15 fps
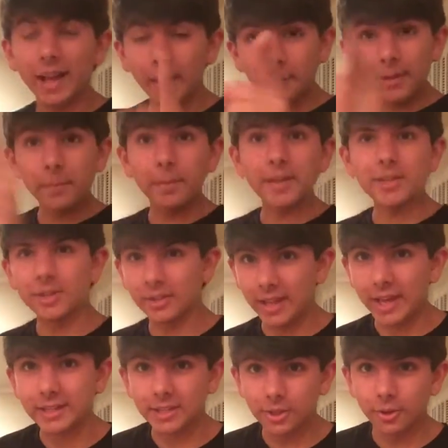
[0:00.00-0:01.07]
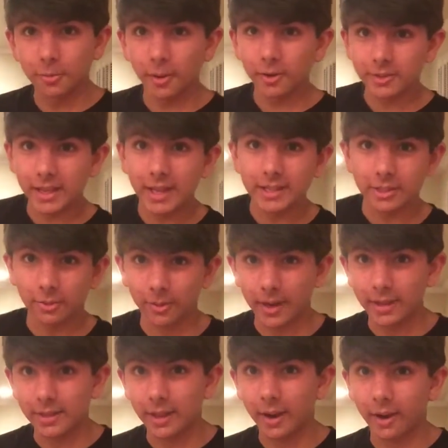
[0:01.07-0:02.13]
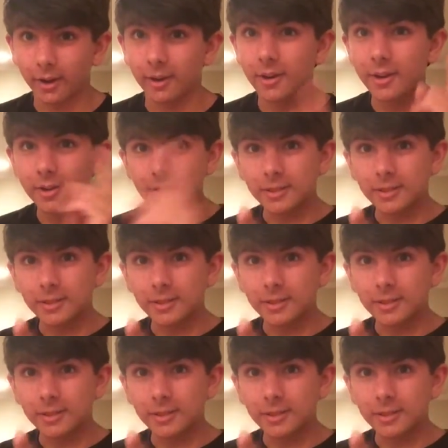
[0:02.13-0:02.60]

I'm gonna bet you that's Kubo's answer right there.